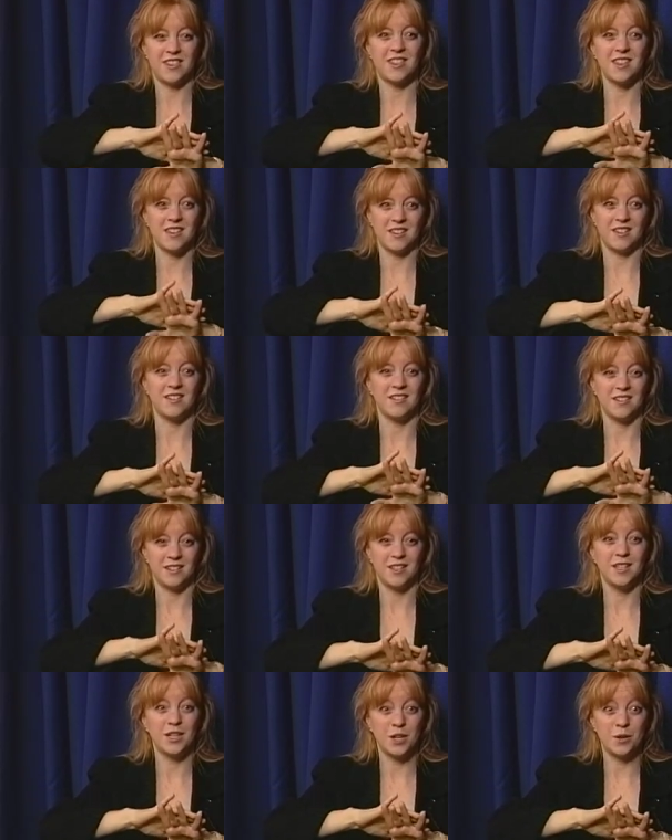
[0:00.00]
thing,
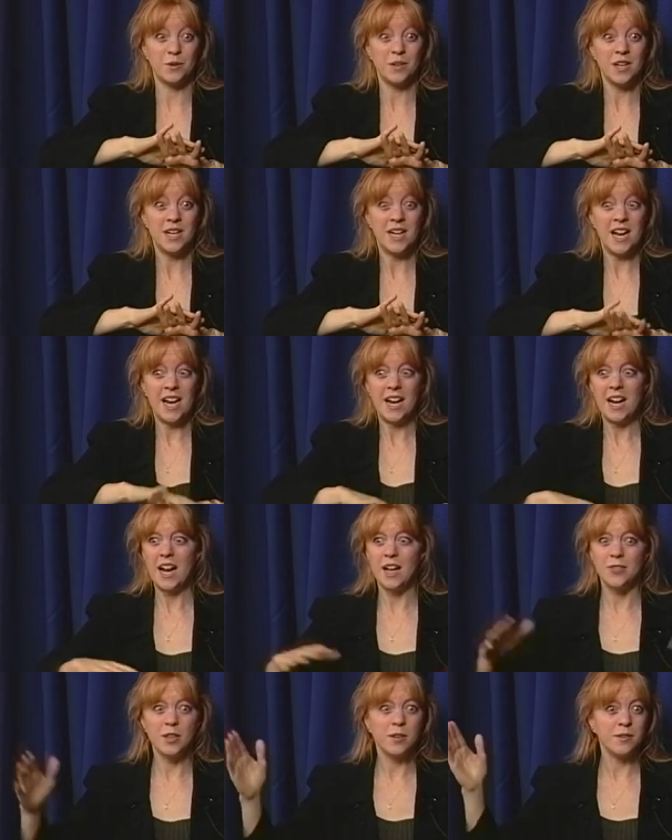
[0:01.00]
you know,
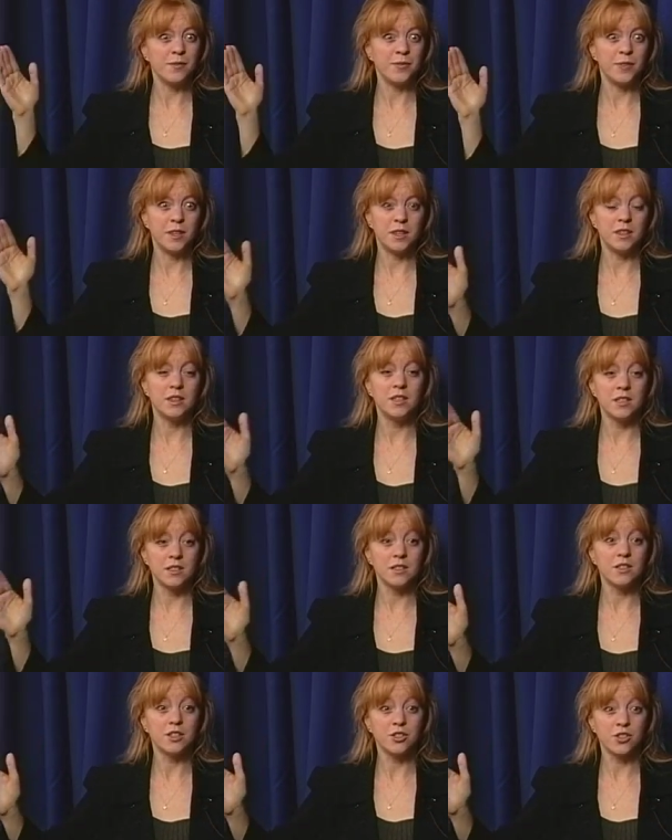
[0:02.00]
and
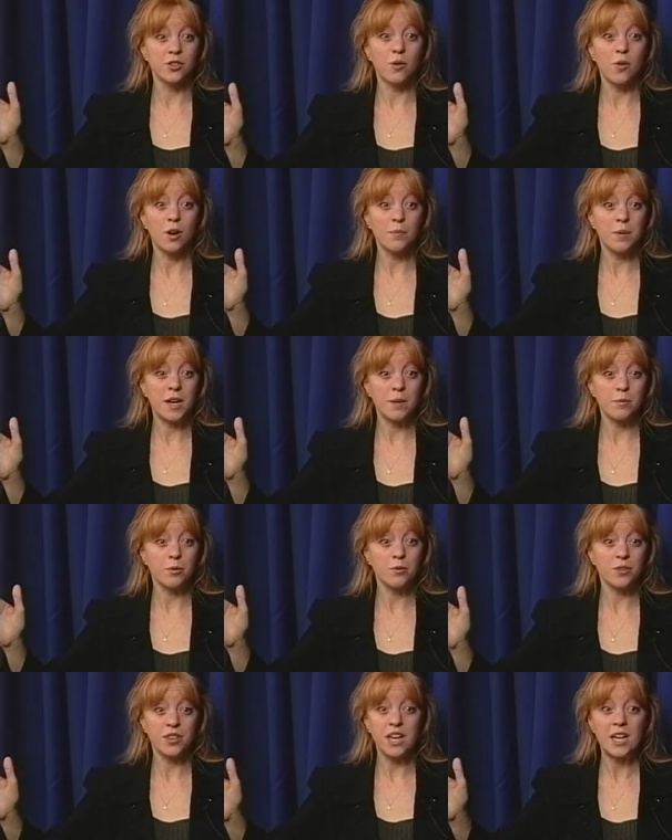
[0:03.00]
the score paper
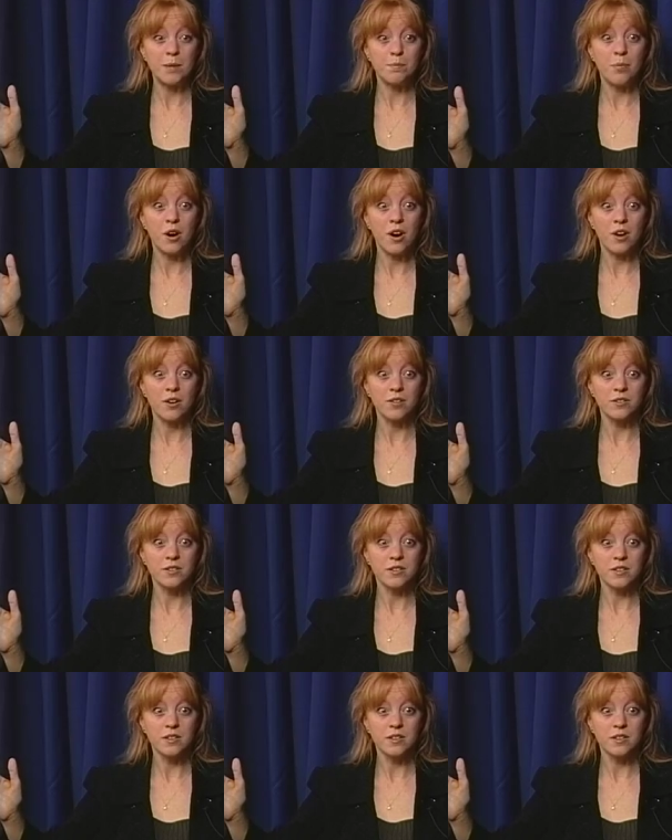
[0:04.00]
with 8 bars.